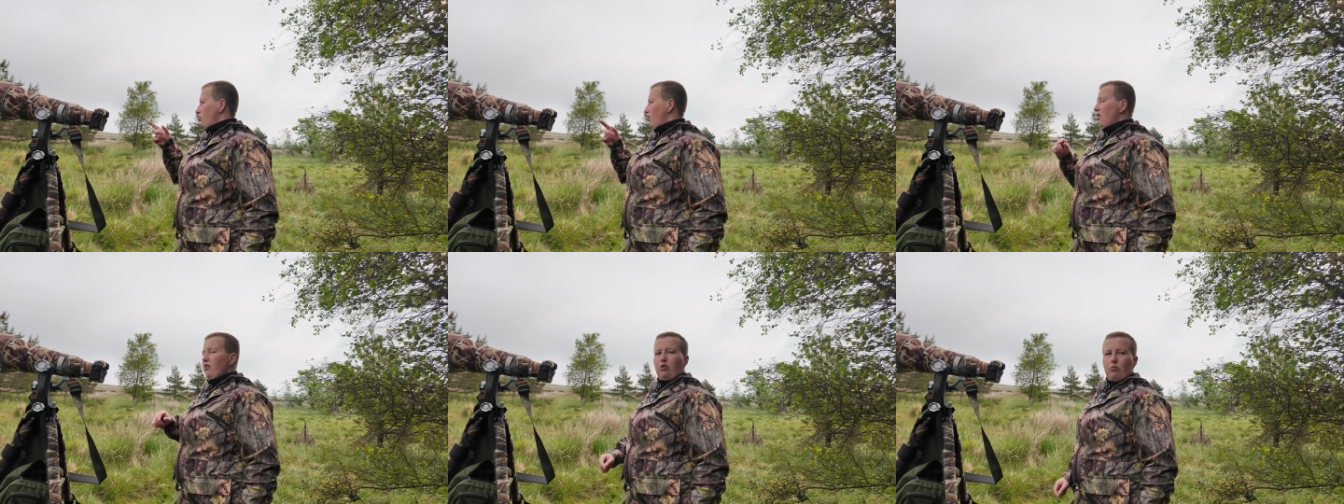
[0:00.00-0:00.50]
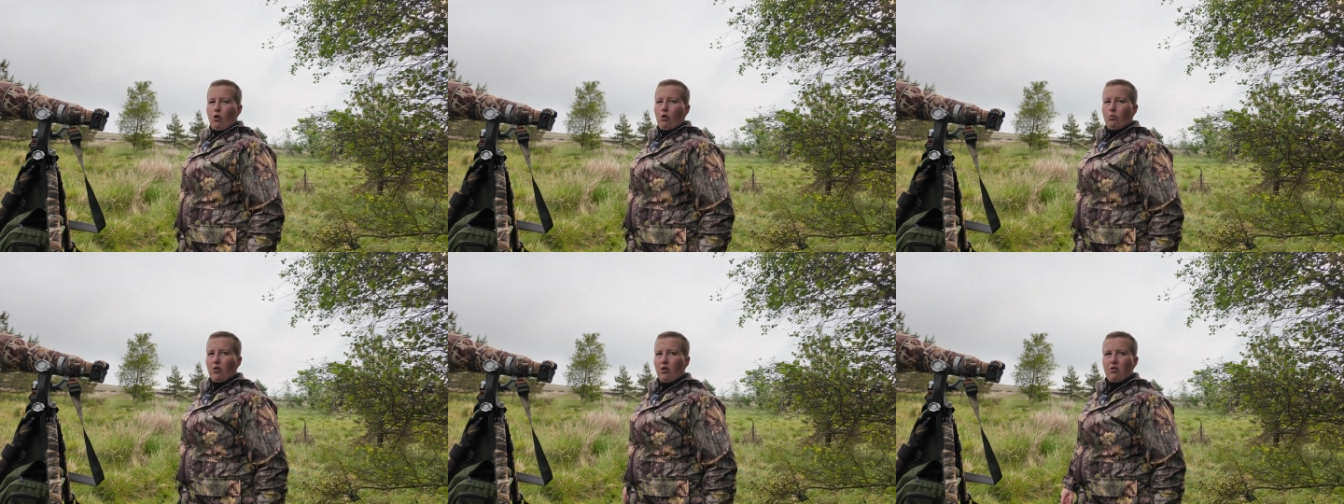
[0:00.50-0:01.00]
one here at the
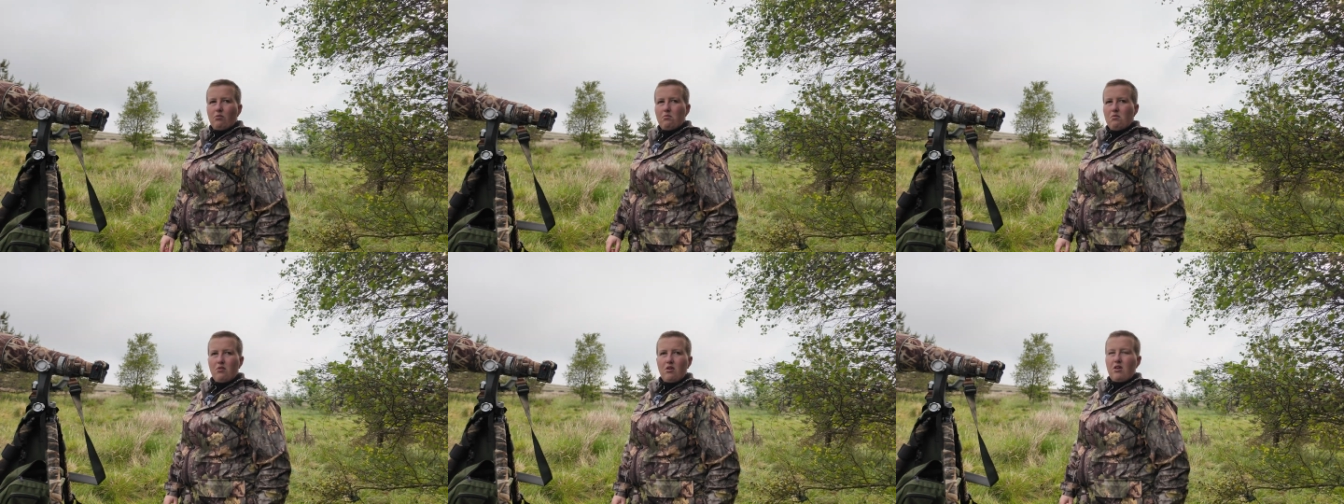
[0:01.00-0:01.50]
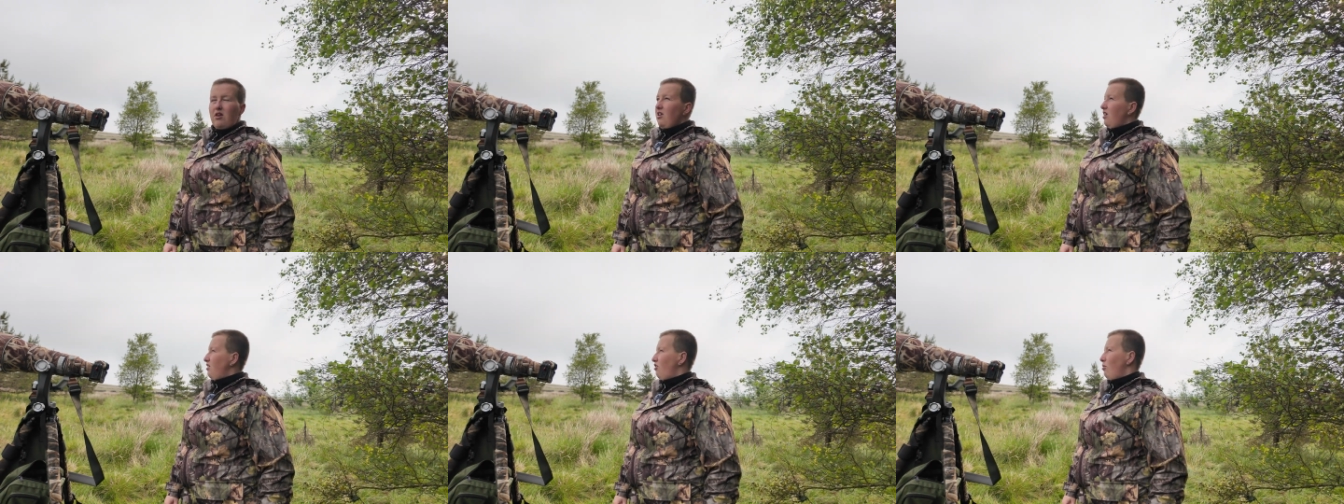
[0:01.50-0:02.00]
moment
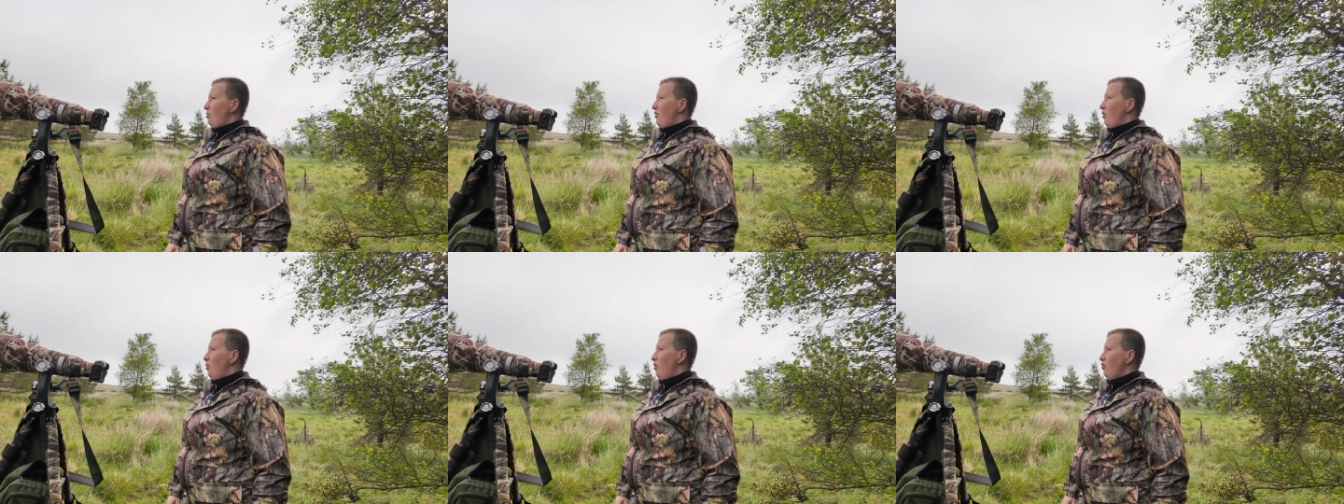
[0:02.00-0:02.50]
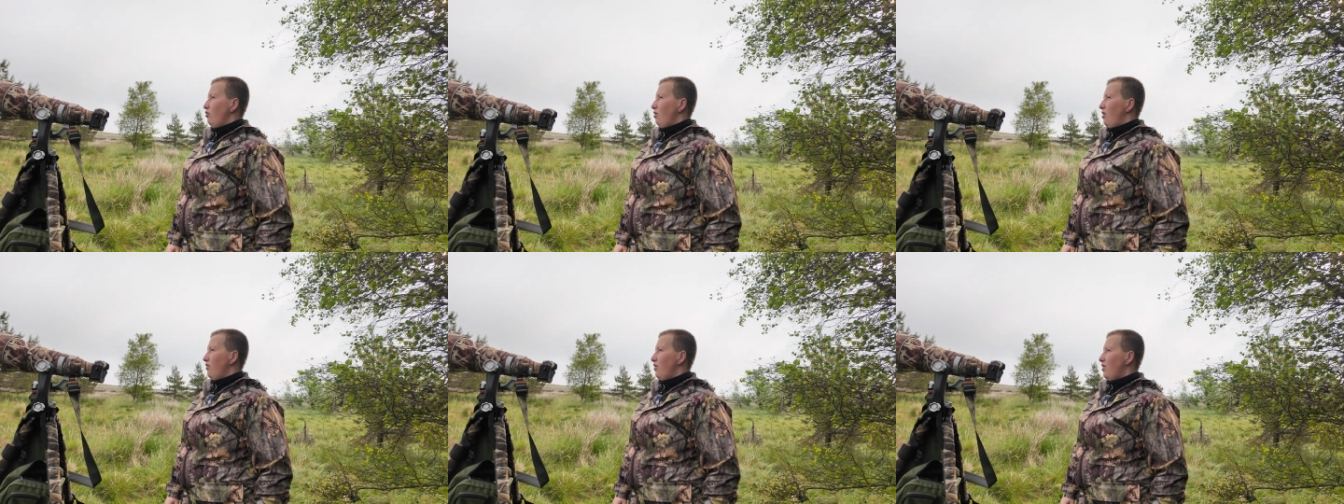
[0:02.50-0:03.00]
is not bothered
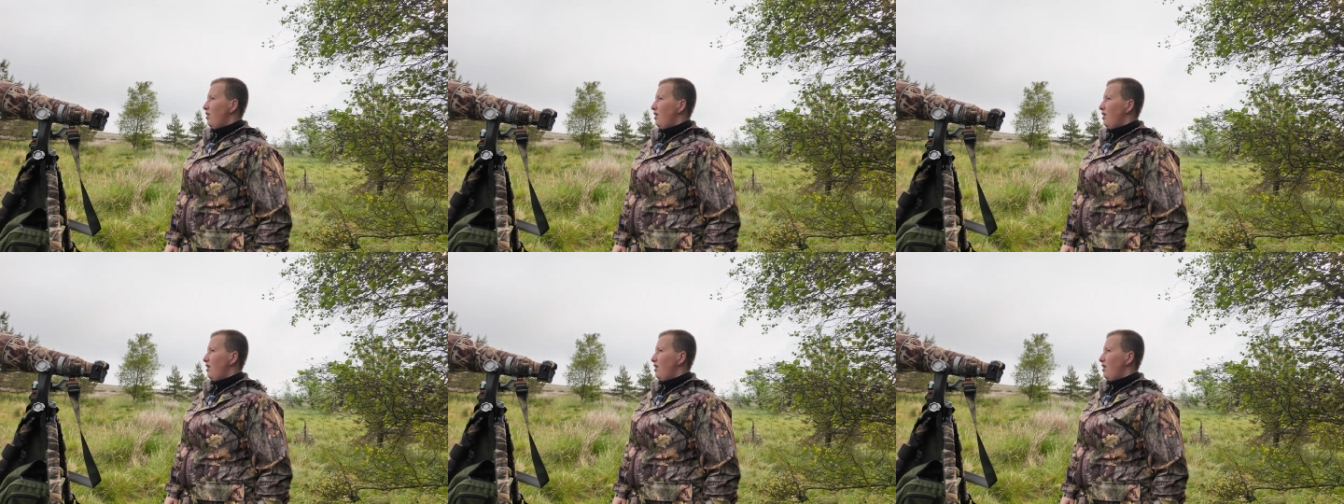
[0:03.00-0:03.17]
whatsoever.